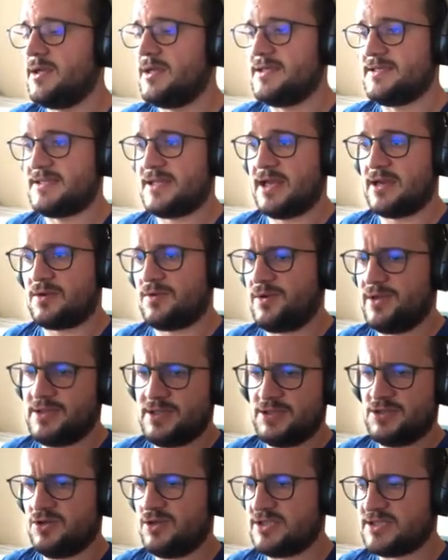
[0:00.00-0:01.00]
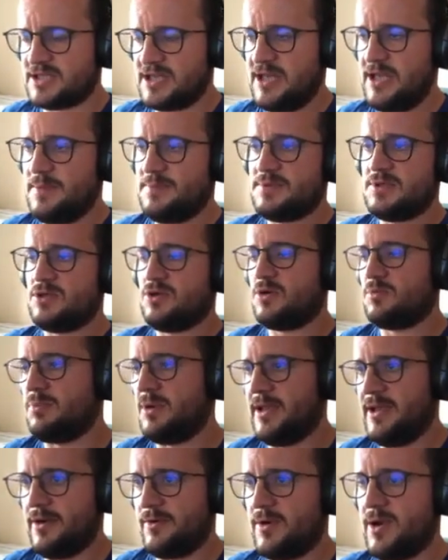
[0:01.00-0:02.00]
start creating your scripts or
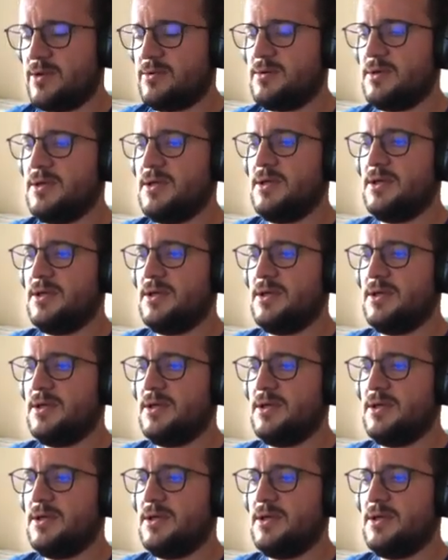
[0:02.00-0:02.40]
play around.